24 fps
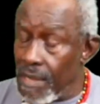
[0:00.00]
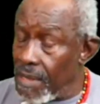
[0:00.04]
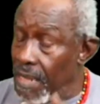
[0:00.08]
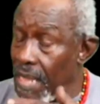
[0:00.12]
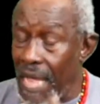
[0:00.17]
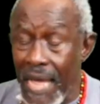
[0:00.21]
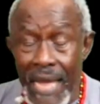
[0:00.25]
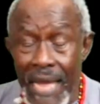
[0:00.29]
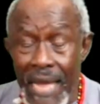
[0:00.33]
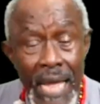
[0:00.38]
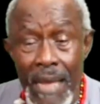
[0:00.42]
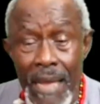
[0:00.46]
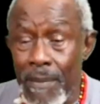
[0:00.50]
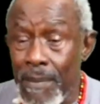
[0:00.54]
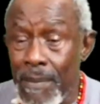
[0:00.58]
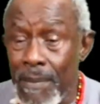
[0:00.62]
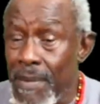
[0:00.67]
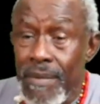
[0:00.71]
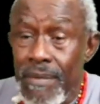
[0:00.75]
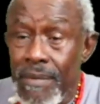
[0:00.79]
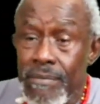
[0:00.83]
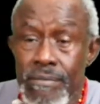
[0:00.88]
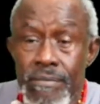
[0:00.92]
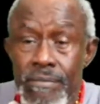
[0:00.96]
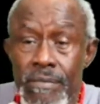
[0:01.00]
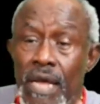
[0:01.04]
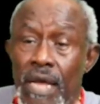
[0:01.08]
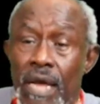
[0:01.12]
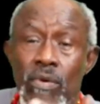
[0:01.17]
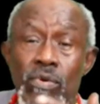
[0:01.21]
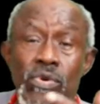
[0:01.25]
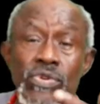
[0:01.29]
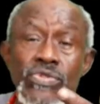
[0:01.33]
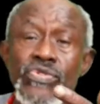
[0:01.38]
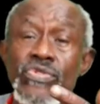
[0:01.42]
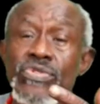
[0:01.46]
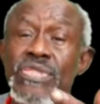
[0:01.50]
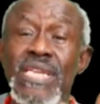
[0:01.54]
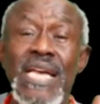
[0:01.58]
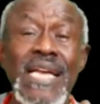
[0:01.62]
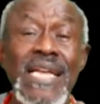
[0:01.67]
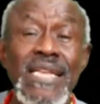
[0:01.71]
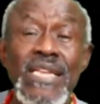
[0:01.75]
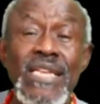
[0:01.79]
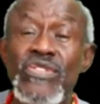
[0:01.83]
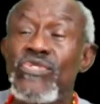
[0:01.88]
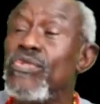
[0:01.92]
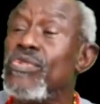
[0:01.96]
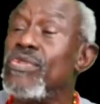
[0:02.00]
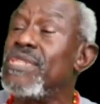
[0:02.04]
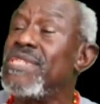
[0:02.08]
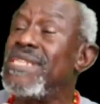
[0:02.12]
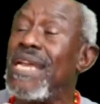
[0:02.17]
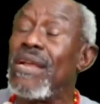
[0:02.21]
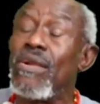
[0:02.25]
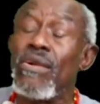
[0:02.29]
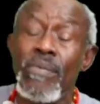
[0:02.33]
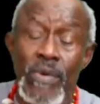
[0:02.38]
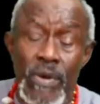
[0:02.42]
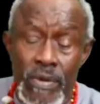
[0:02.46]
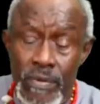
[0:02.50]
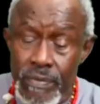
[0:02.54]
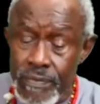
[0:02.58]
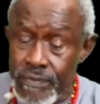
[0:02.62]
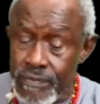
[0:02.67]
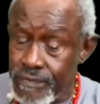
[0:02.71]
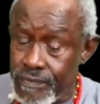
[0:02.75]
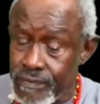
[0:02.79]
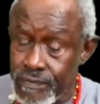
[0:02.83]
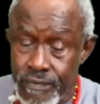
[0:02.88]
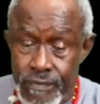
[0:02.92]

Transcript: I mean, our society is so terrible.